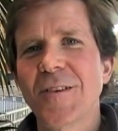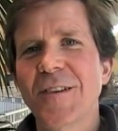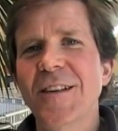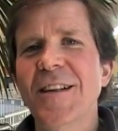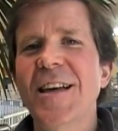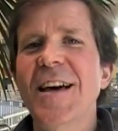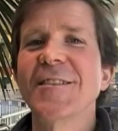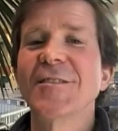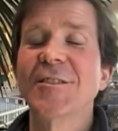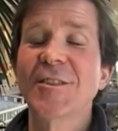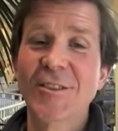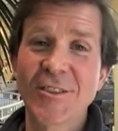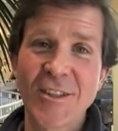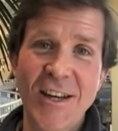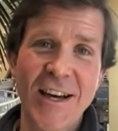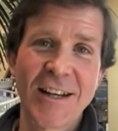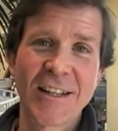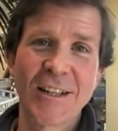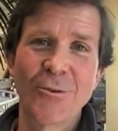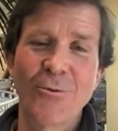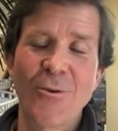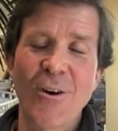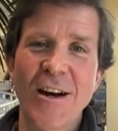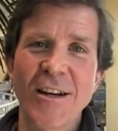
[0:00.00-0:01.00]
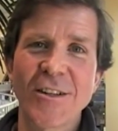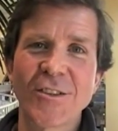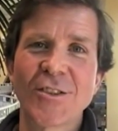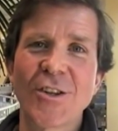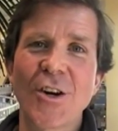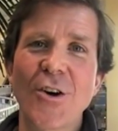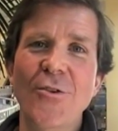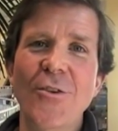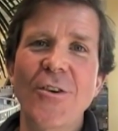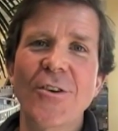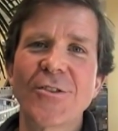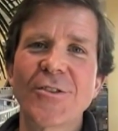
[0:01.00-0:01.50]
That's exactly right.
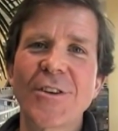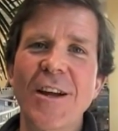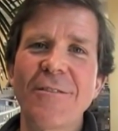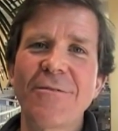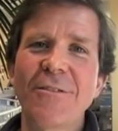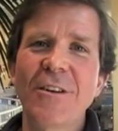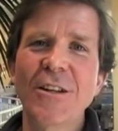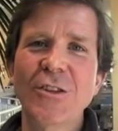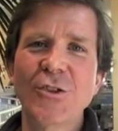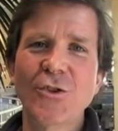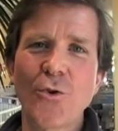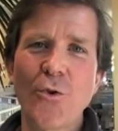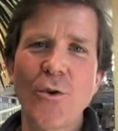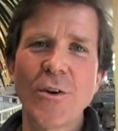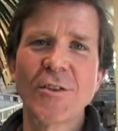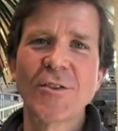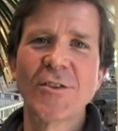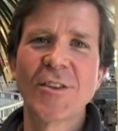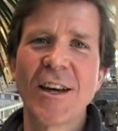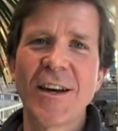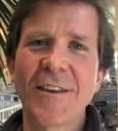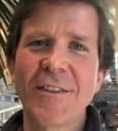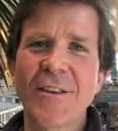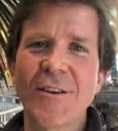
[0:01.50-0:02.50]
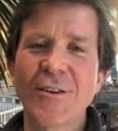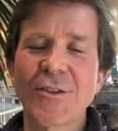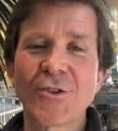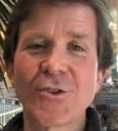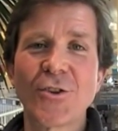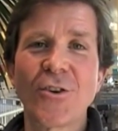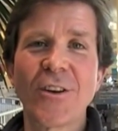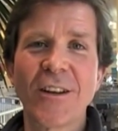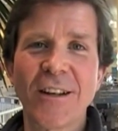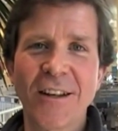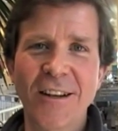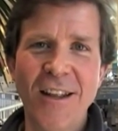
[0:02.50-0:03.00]
So there are definitely choices out there,
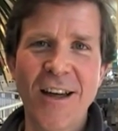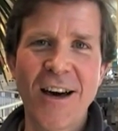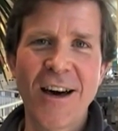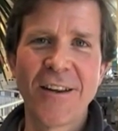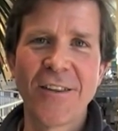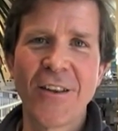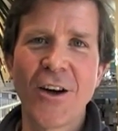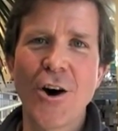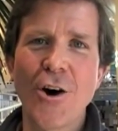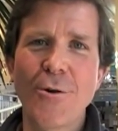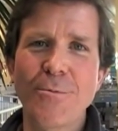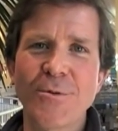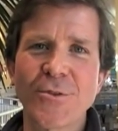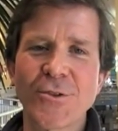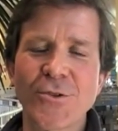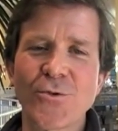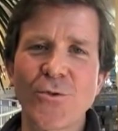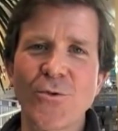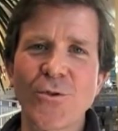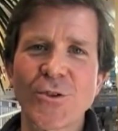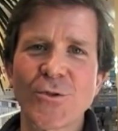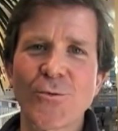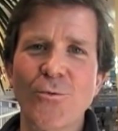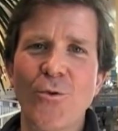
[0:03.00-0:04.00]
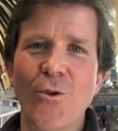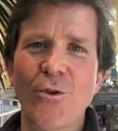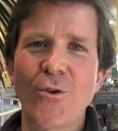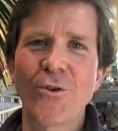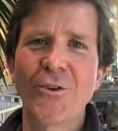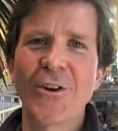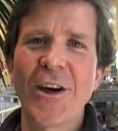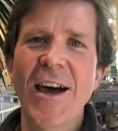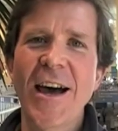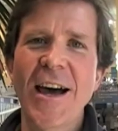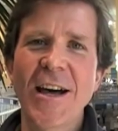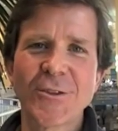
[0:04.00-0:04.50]
certainly a lot in the open source
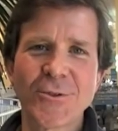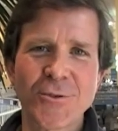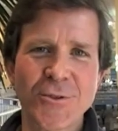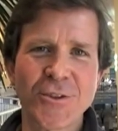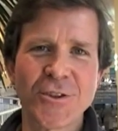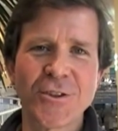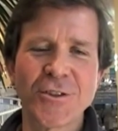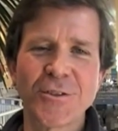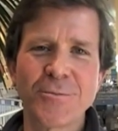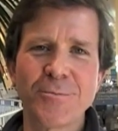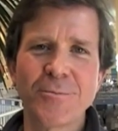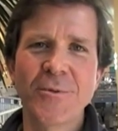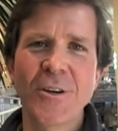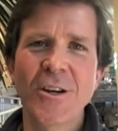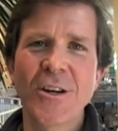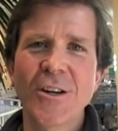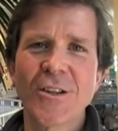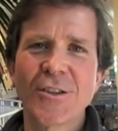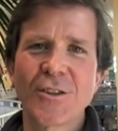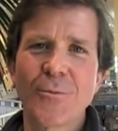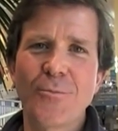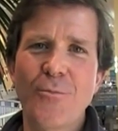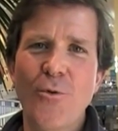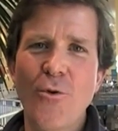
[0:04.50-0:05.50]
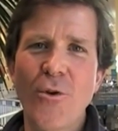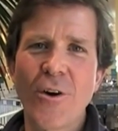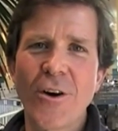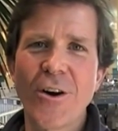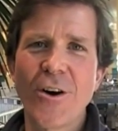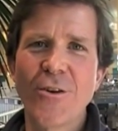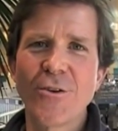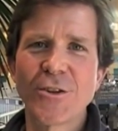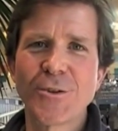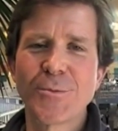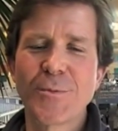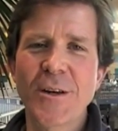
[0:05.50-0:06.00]
world. Asterisk has supported
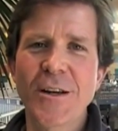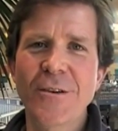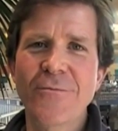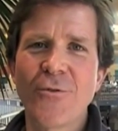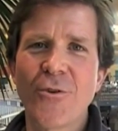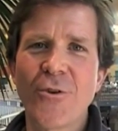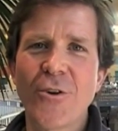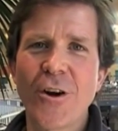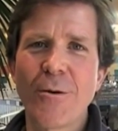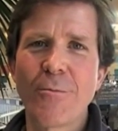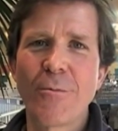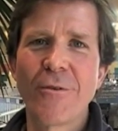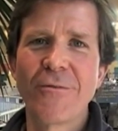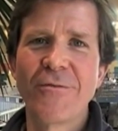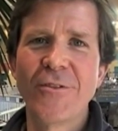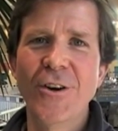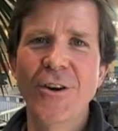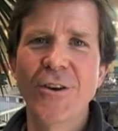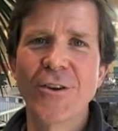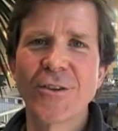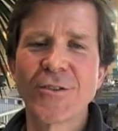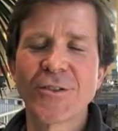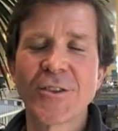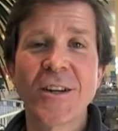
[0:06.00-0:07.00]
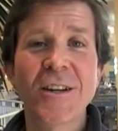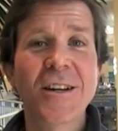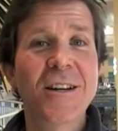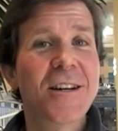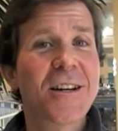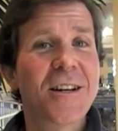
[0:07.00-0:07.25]
OSP for a number of years.